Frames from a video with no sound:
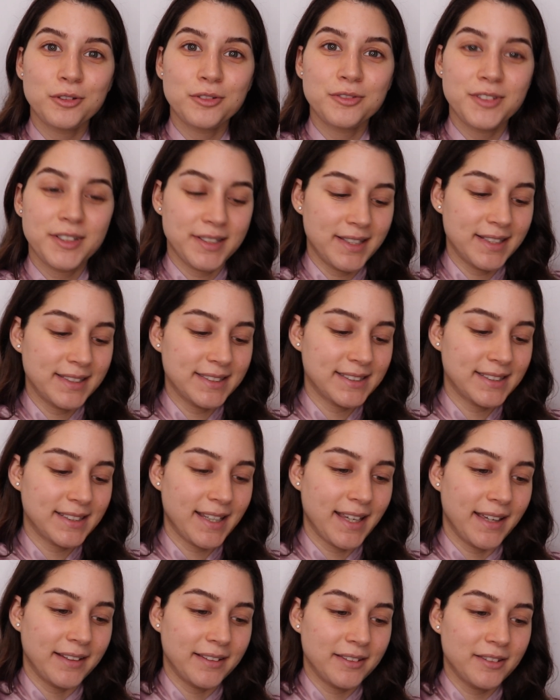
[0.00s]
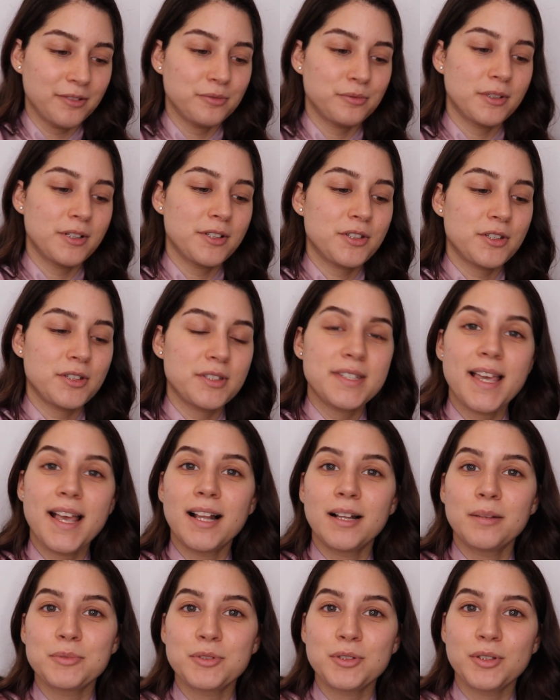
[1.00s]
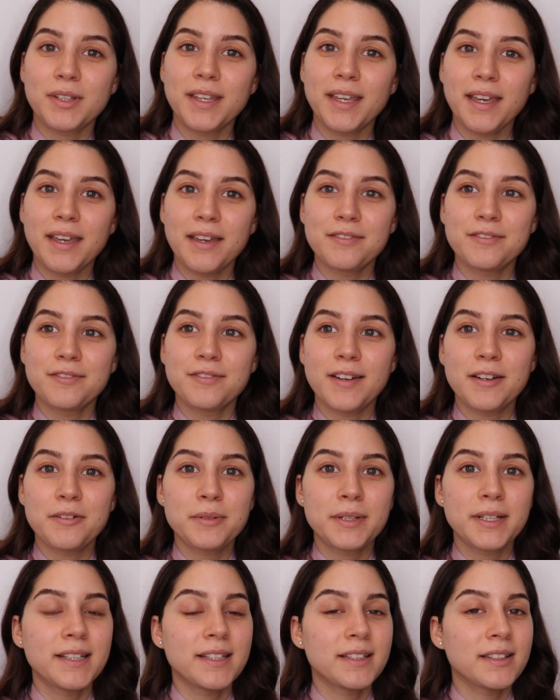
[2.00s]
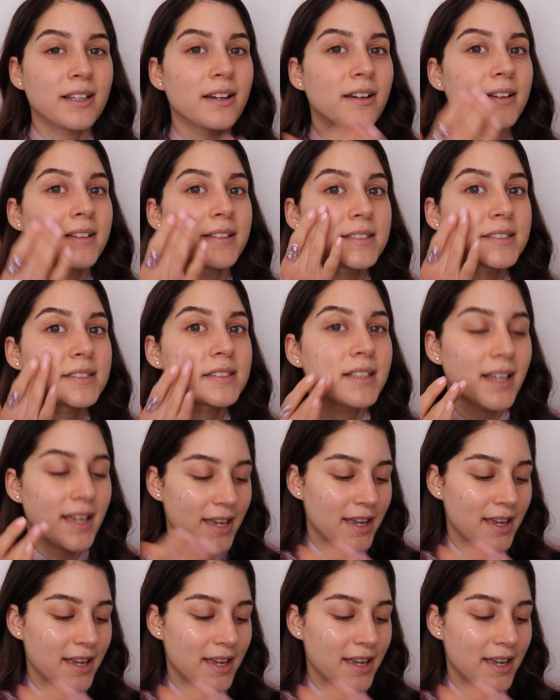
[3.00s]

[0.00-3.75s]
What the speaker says: over the skin will just help to give a really nice,